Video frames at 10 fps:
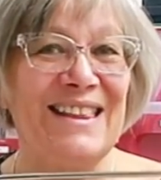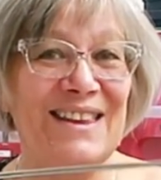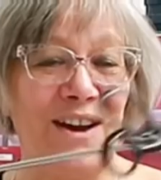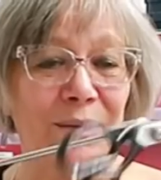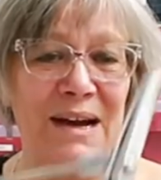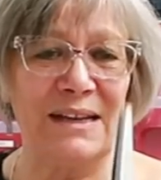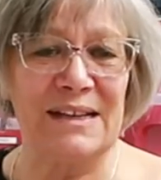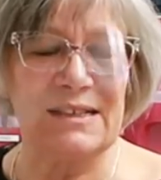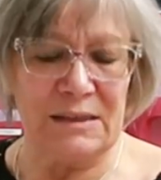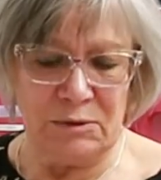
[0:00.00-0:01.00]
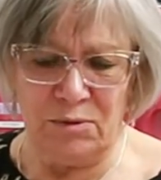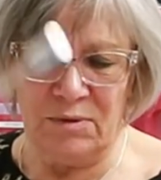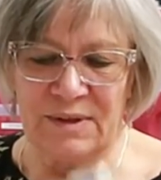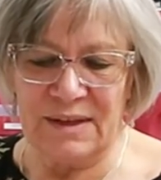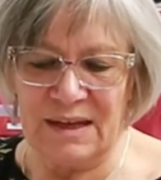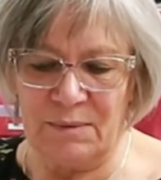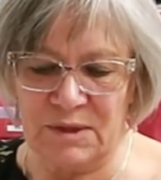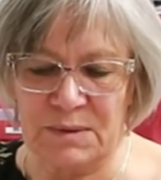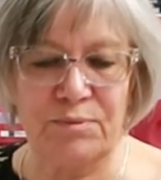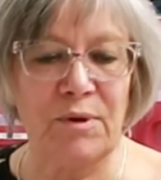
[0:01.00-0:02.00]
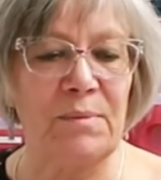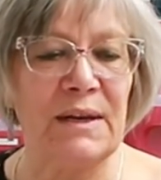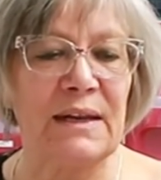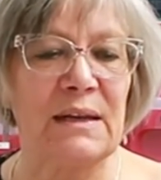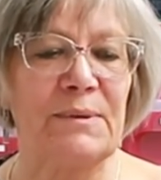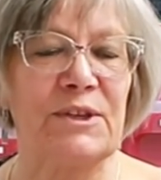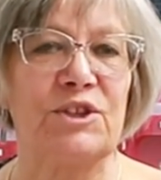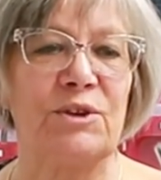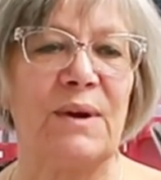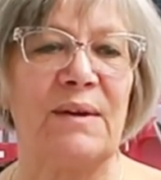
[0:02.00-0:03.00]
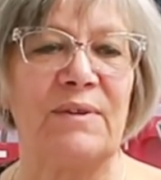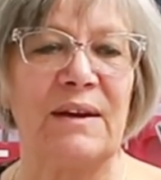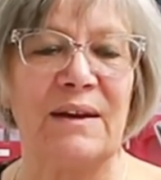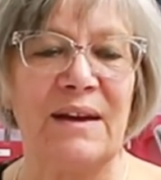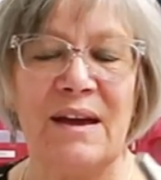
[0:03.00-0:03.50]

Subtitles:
They are magnetic. That one's probably a little bit too heavy.